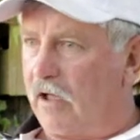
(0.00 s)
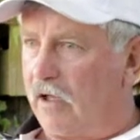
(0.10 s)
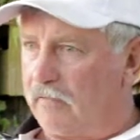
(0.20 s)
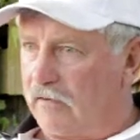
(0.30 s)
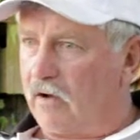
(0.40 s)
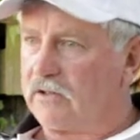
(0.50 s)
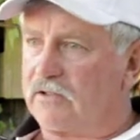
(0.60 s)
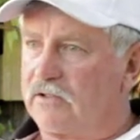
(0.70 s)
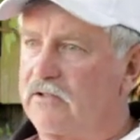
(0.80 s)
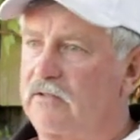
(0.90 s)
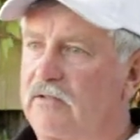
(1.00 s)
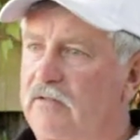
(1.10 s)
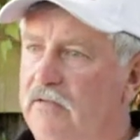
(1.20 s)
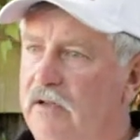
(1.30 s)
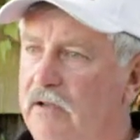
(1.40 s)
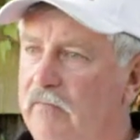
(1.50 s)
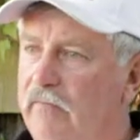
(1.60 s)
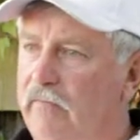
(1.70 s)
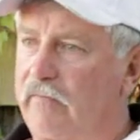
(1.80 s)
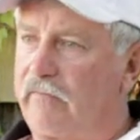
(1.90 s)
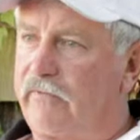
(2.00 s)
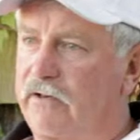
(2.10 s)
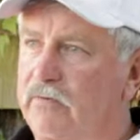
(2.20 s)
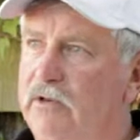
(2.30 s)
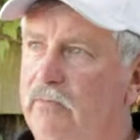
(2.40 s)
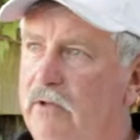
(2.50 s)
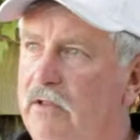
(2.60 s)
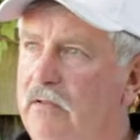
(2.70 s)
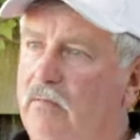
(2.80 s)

of licensed fisheries with